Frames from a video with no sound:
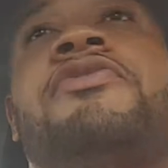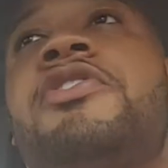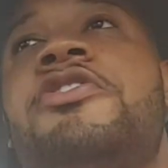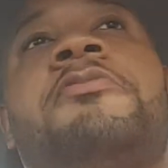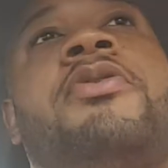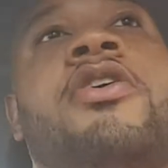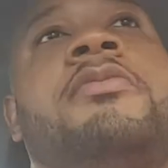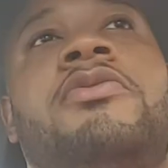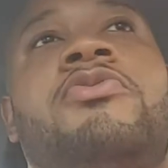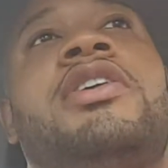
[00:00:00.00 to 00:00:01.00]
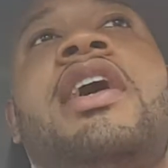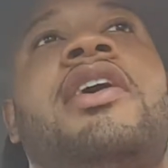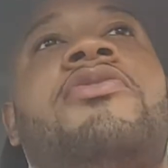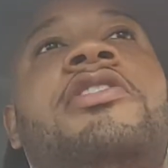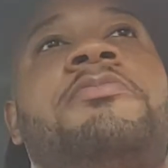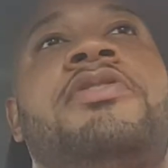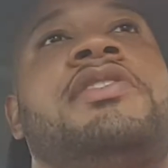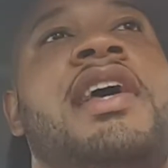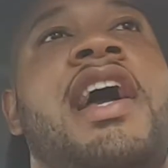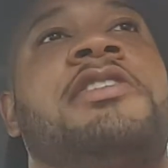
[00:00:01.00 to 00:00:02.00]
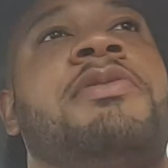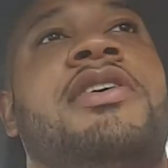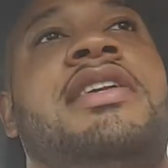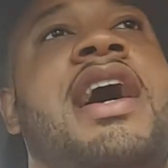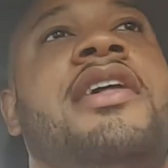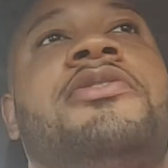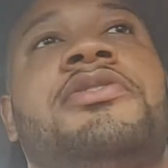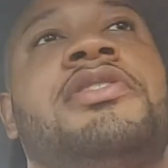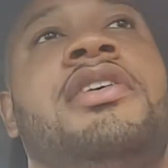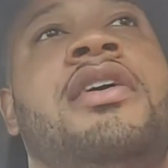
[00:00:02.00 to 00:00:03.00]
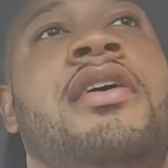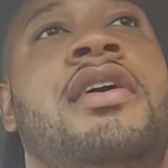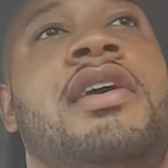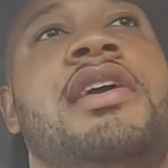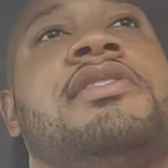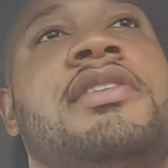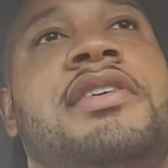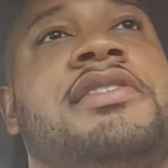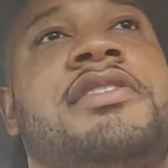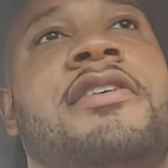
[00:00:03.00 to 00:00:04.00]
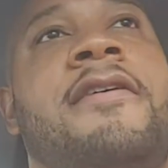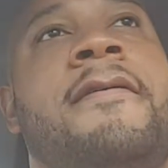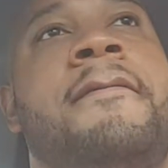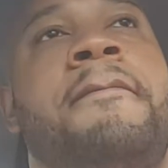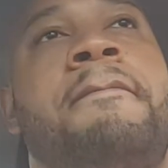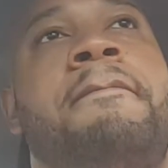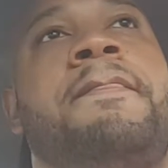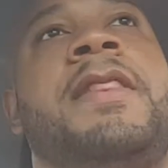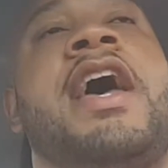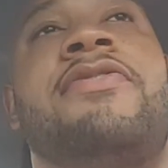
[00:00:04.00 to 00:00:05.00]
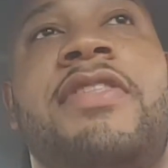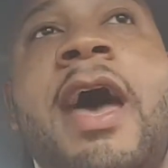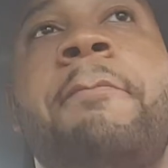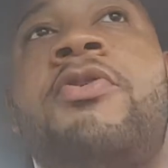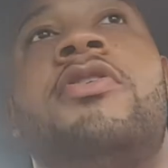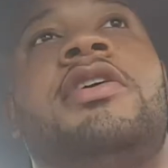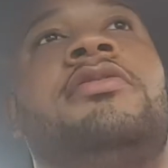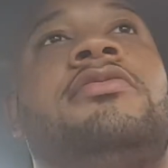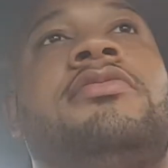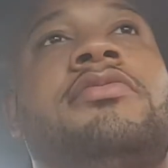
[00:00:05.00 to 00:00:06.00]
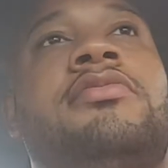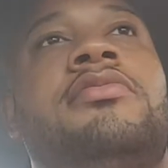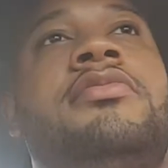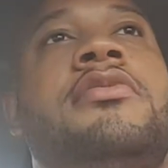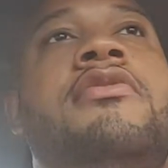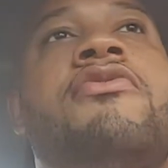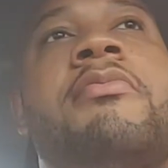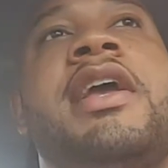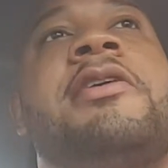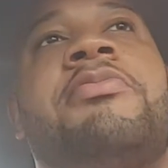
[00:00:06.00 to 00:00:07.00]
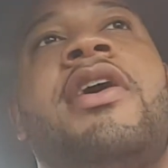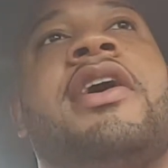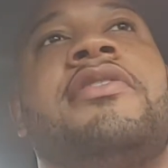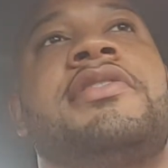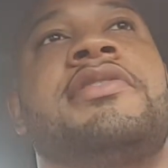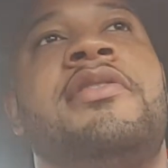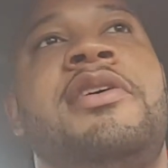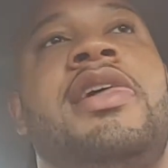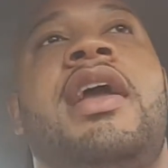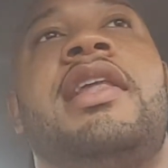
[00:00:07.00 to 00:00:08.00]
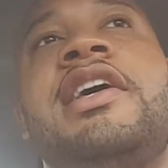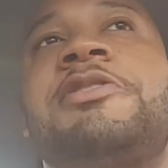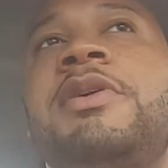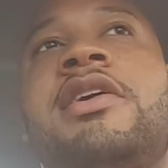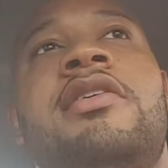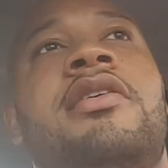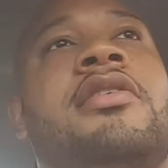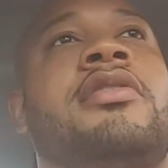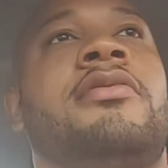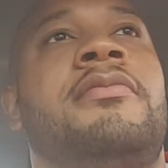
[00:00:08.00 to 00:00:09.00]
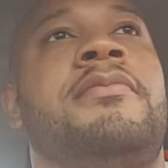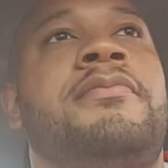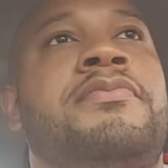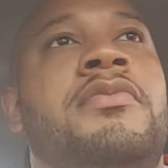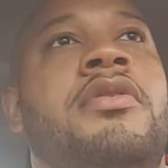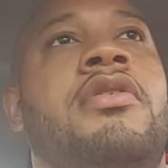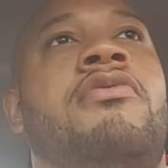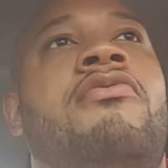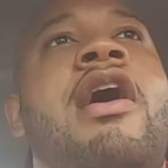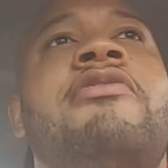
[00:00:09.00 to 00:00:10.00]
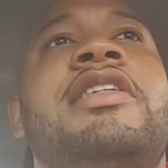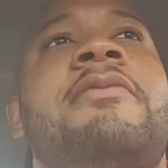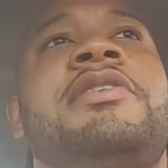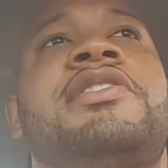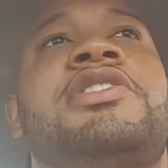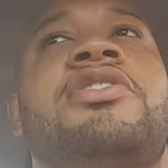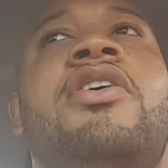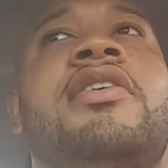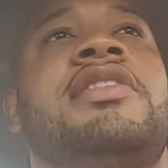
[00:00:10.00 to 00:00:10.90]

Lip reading: for your department. We're not going to put taxpayer dollars into this. At that point, we're making progress. And let's be clear. Why would that be such a hard